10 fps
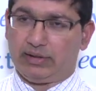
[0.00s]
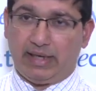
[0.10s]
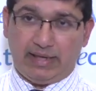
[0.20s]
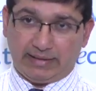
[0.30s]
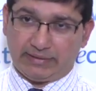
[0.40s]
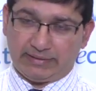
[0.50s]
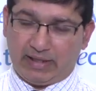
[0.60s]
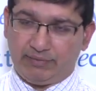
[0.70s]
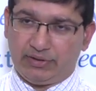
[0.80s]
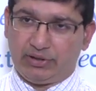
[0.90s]
as a
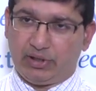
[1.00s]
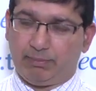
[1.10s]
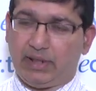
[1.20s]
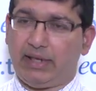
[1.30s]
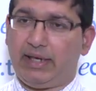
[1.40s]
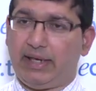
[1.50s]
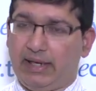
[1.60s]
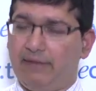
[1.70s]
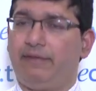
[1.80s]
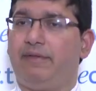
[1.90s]
salvage therapy
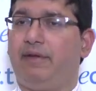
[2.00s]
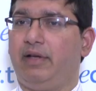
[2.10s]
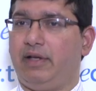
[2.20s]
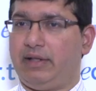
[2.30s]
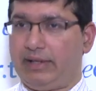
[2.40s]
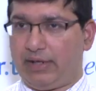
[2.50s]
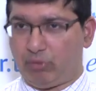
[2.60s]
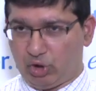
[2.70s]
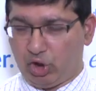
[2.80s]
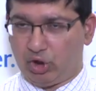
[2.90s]
if they
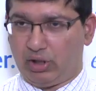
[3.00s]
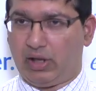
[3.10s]
recur,